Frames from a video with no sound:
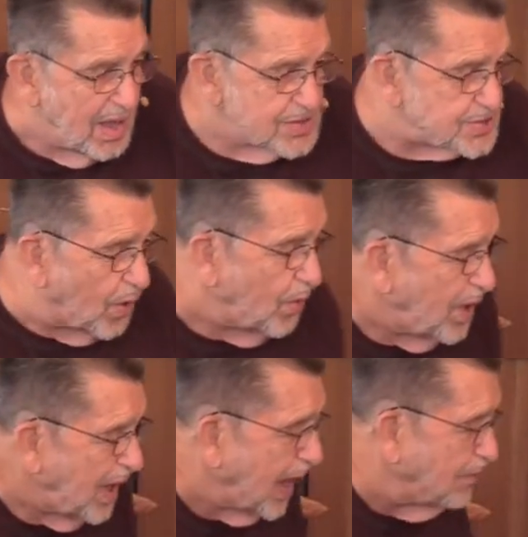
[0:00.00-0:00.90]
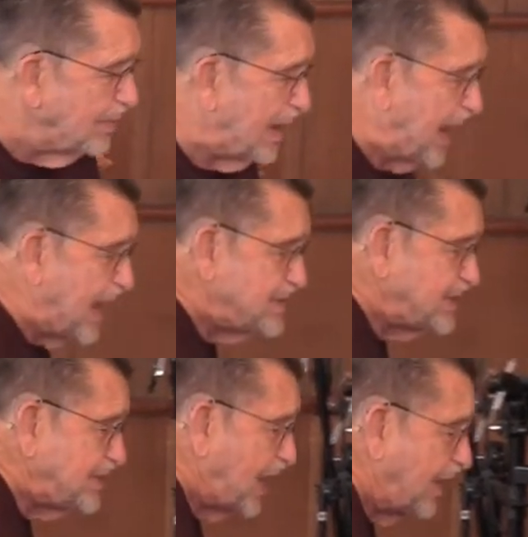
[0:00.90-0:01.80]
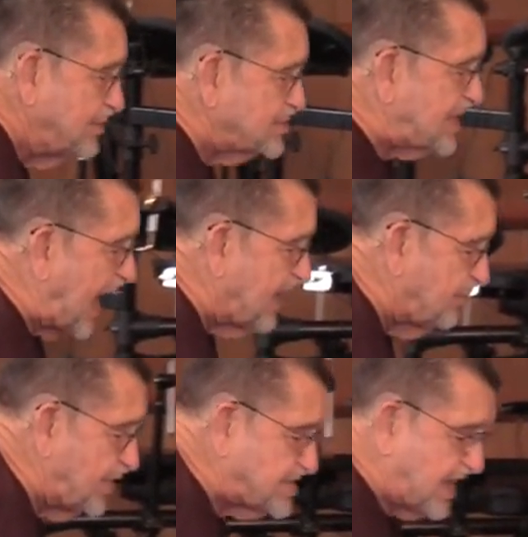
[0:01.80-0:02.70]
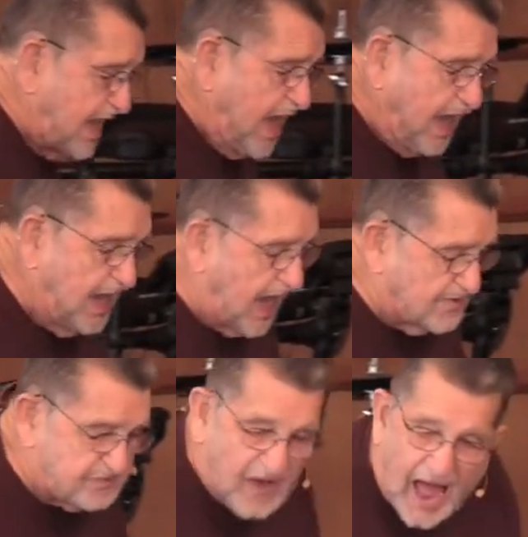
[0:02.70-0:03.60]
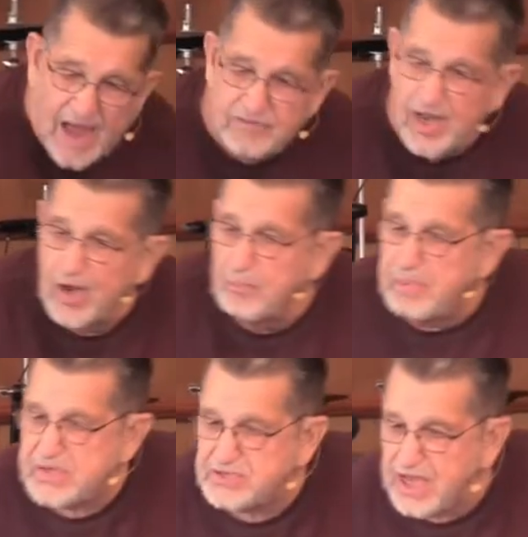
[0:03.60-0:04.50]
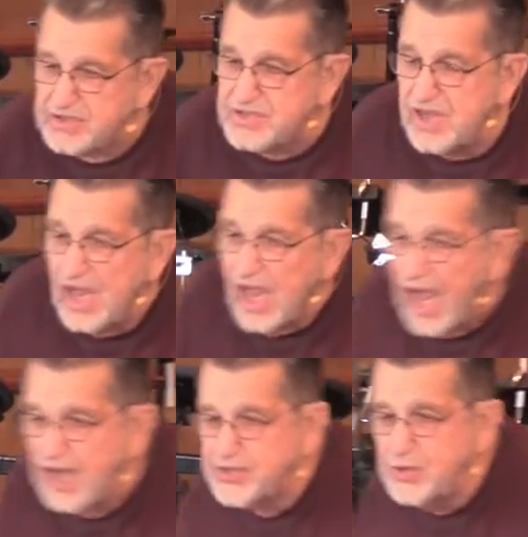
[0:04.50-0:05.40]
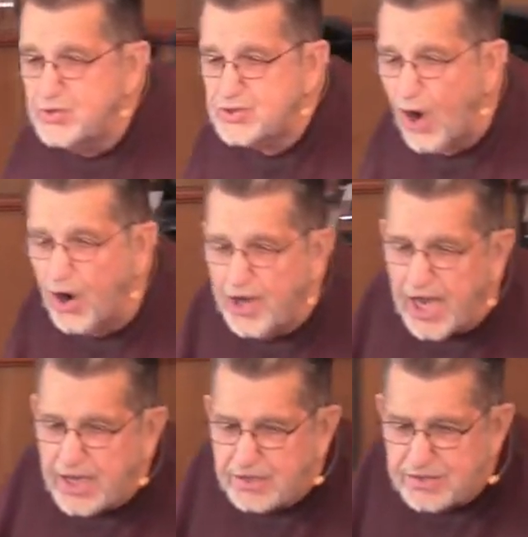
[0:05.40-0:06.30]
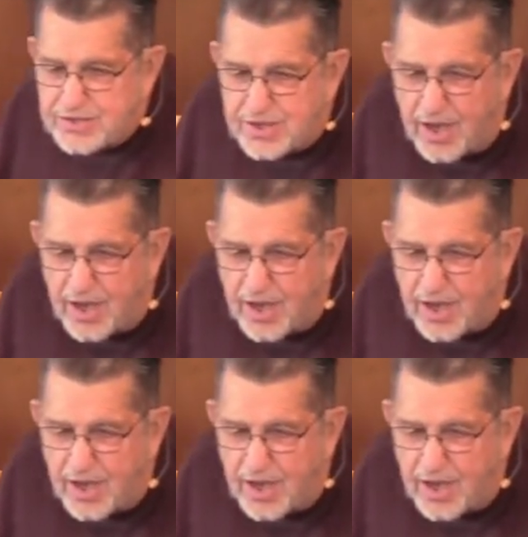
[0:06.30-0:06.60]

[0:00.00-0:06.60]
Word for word: So it would be easy to understand if we said he had five little biscuits and two sardines.